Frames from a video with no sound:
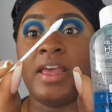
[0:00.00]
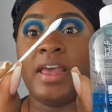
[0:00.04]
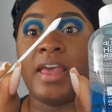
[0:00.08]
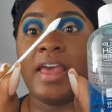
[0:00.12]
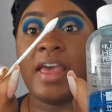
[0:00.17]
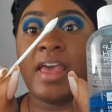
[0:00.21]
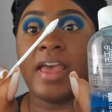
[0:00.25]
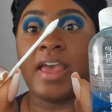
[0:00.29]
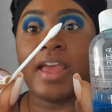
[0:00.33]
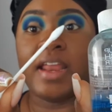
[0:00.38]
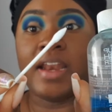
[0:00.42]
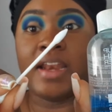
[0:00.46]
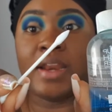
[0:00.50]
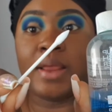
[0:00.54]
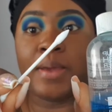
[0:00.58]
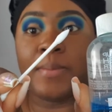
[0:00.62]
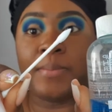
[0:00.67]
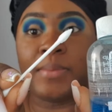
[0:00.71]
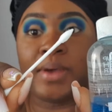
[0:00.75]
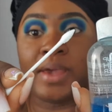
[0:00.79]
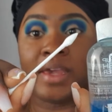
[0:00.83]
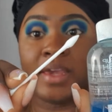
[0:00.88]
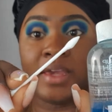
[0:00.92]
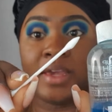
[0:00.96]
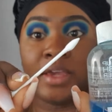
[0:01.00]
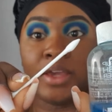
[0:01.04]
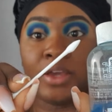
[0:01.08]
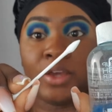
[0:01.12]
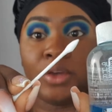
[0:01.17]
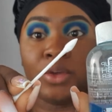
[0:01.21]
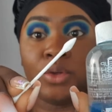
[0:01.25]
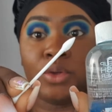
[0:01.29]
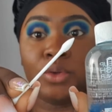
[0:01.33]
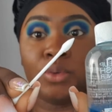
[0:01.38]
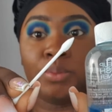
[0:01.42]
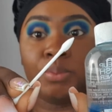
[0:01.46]
and
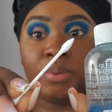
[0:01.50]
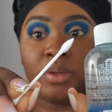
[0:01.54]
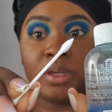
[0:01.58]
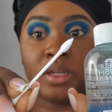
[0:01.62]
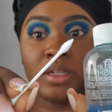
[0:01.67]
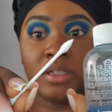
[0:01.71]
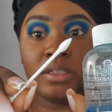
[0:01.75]
cotton bud.